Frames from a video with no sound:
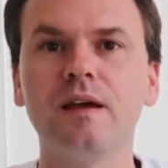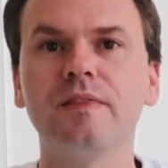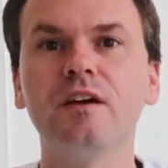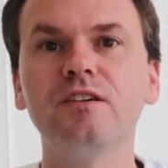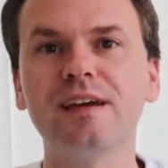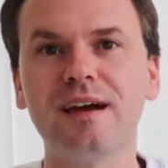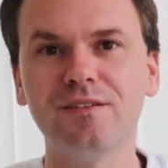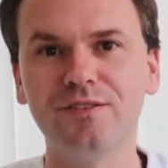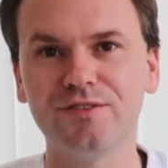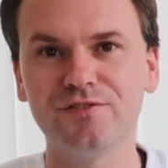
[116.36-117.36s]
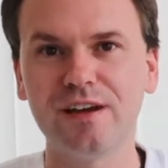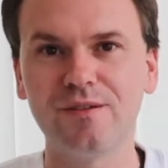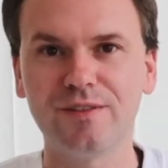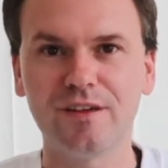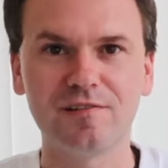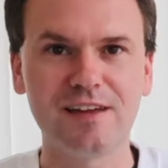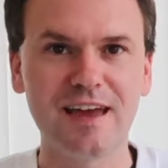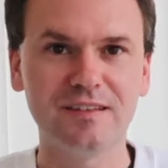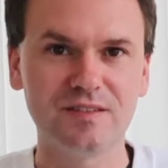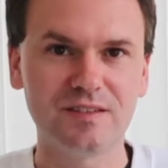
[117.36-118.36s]
Now you can also trade with other
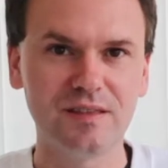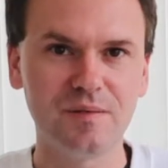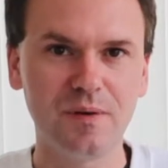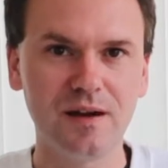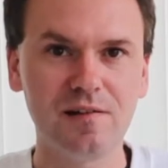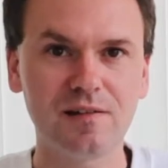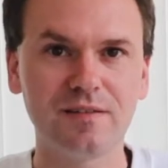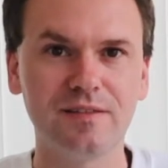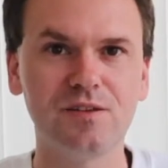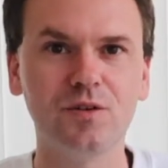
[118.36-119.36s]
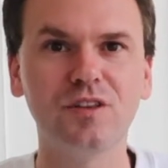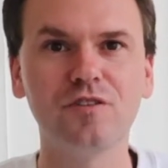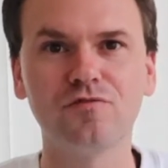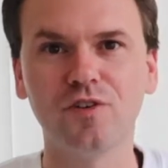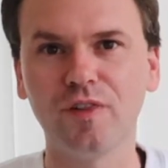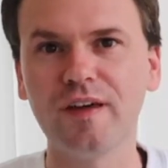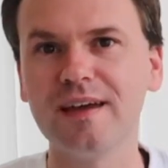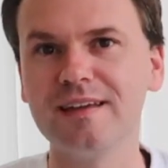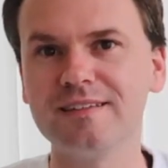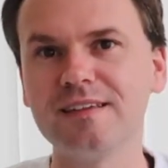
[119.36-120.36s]
guests in the park. The only rule
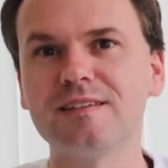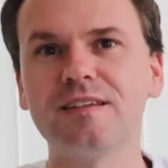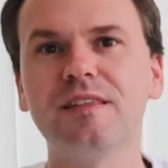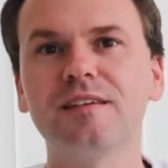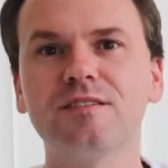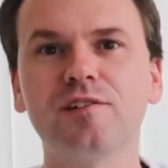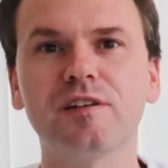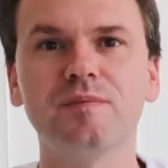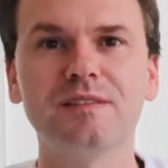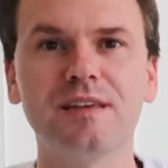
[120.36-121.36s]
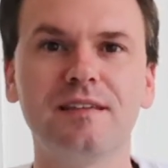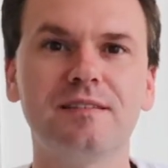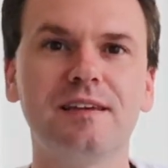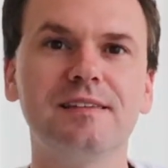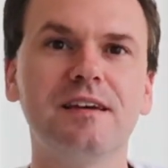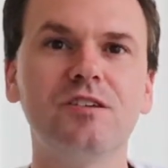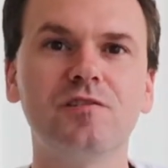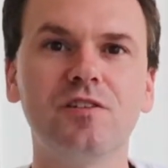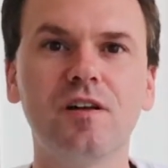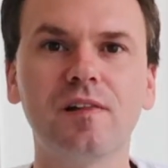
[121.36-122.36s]
that exists in this circumstance is that
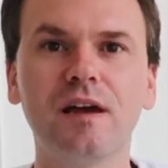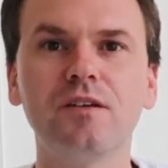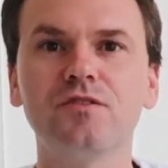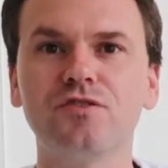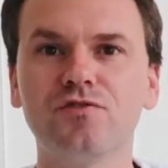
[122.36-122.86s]
you're not allowed to